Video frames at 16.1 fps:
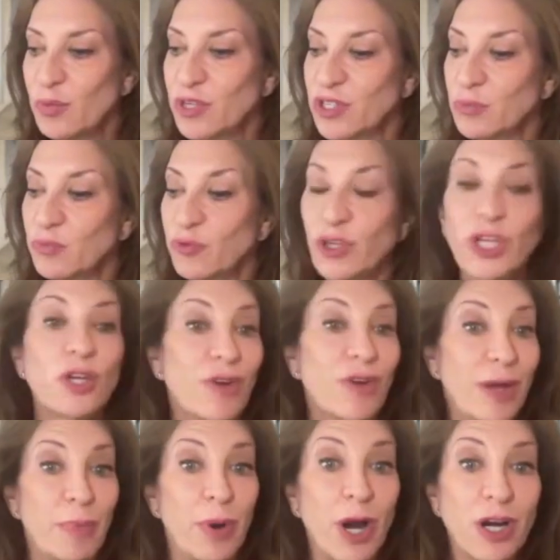with some really
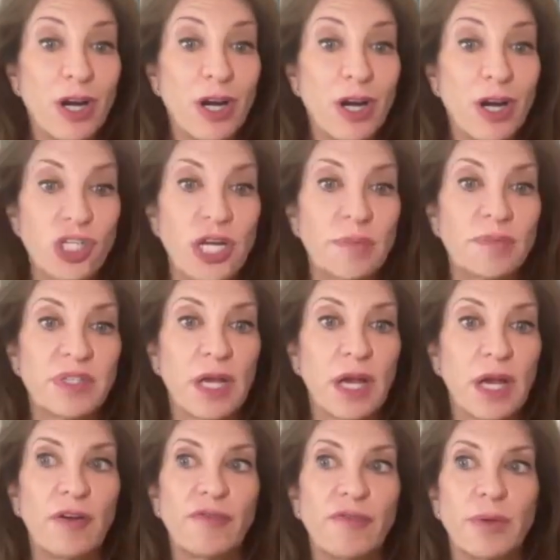great partnerships
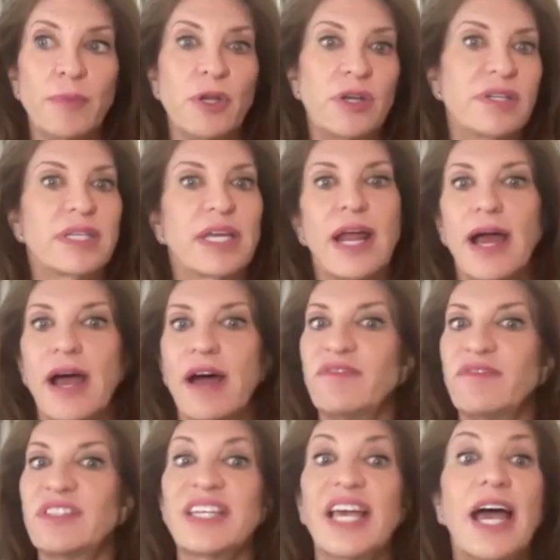of communities that
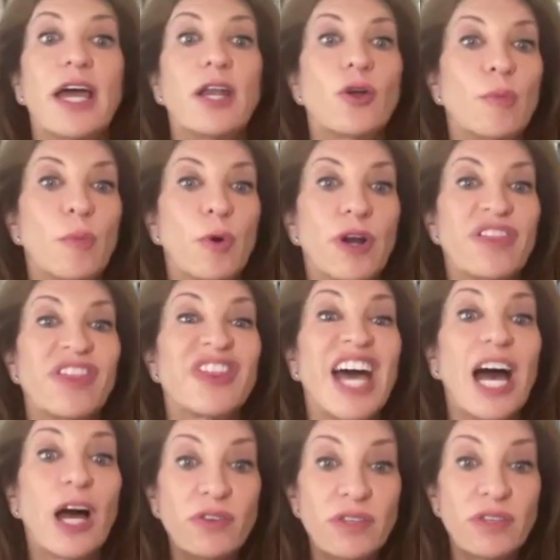have 10 or more
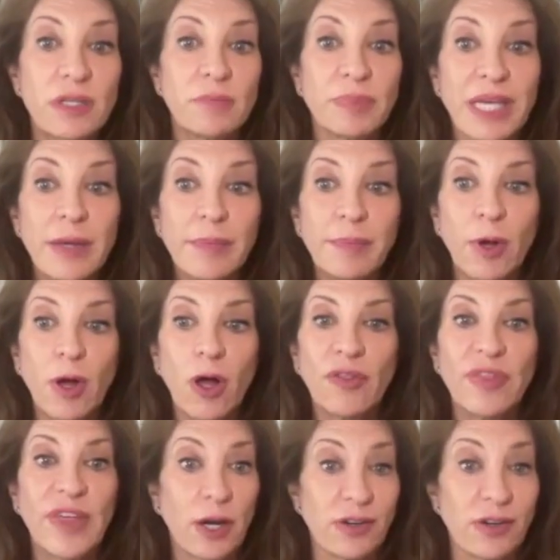thousand people
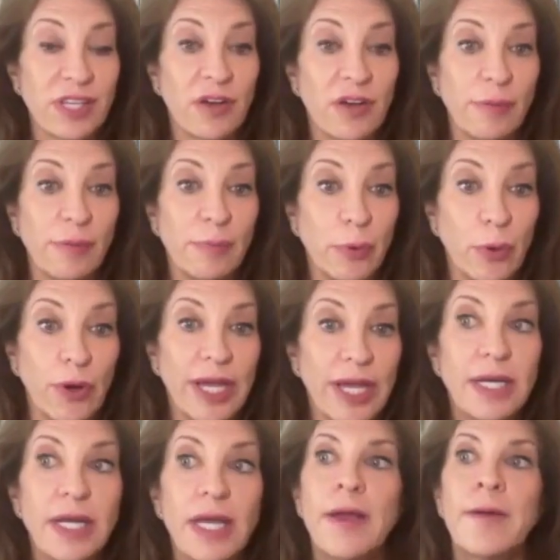that are
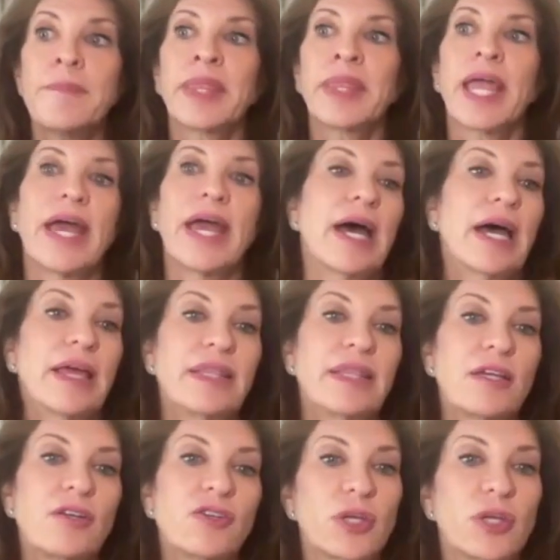self-employed. And they
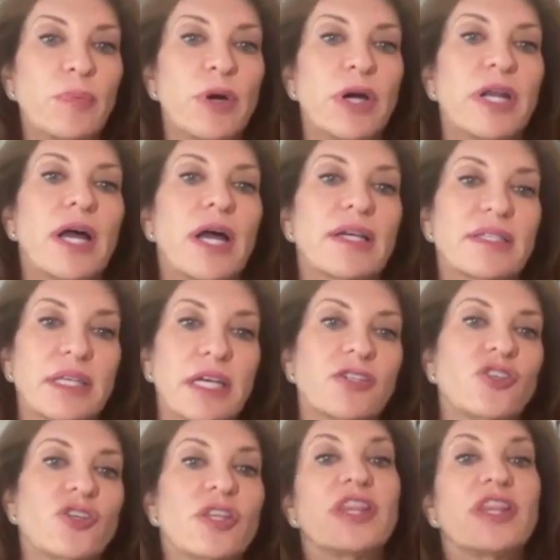usually put us
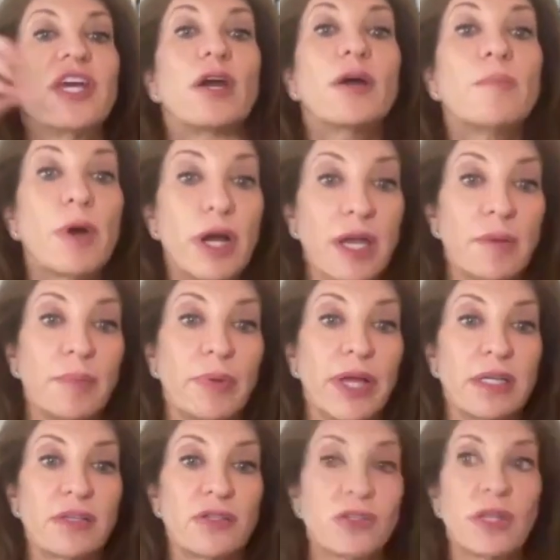into their
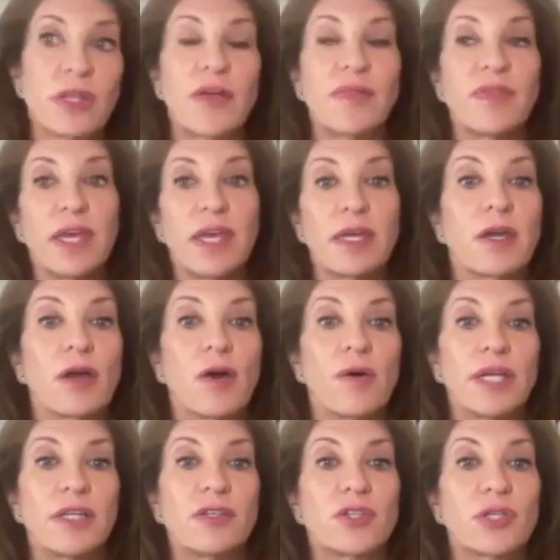marketplace so that they can go
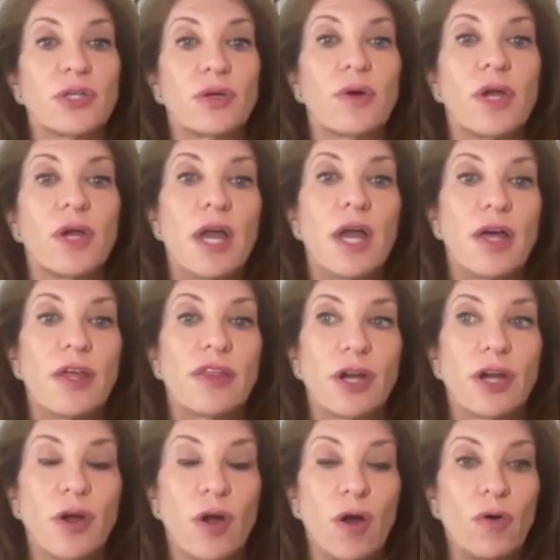into
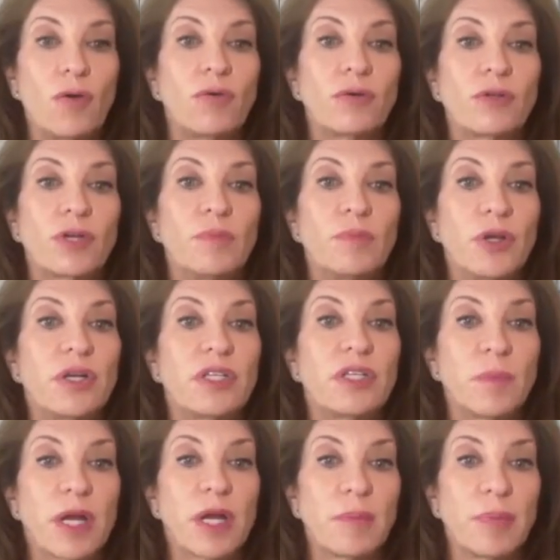their own
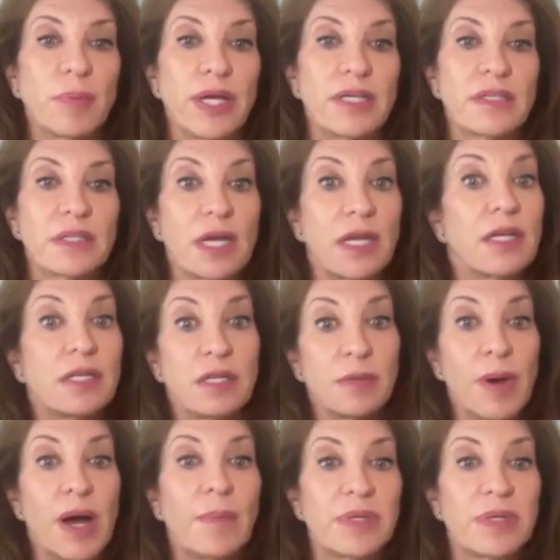community's marketplace, and
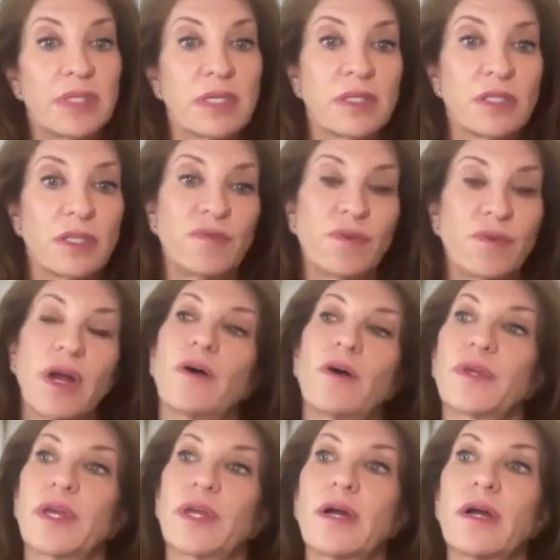Indipop is listed for
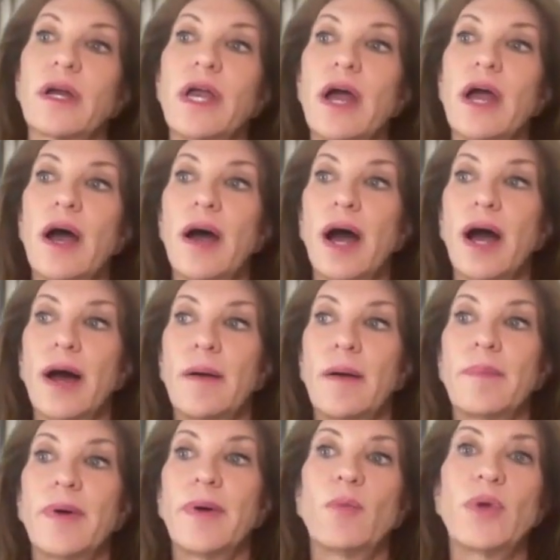healthcare.
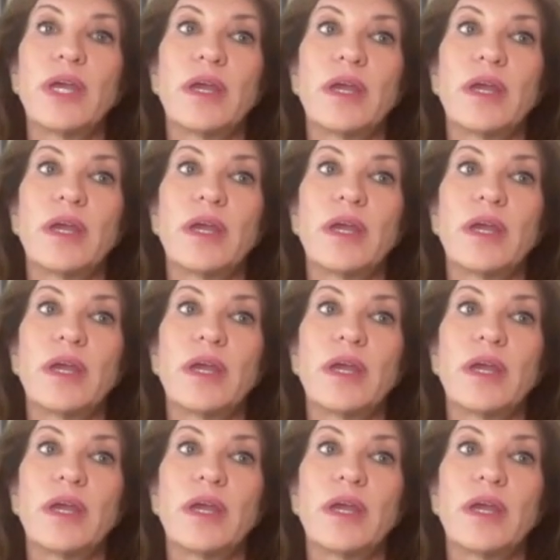But